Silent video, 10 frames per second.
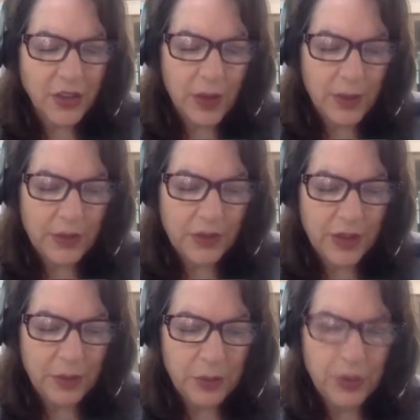how much I
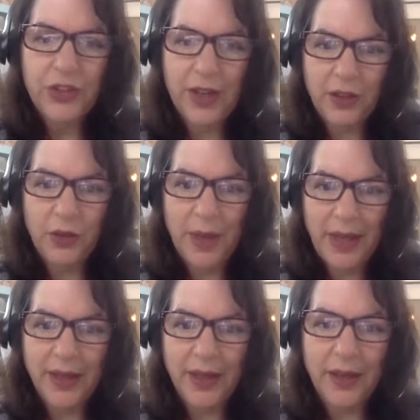appreciate you
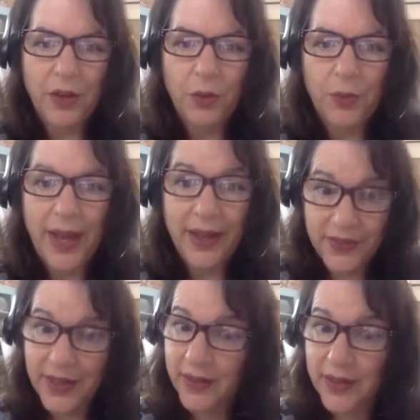making it open
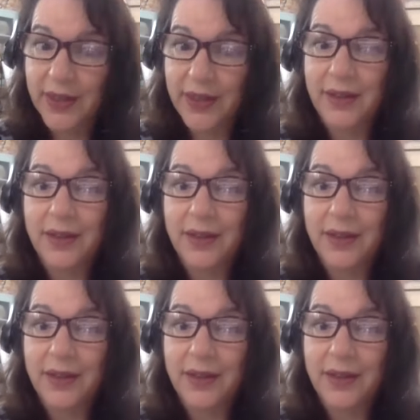access, Eileen.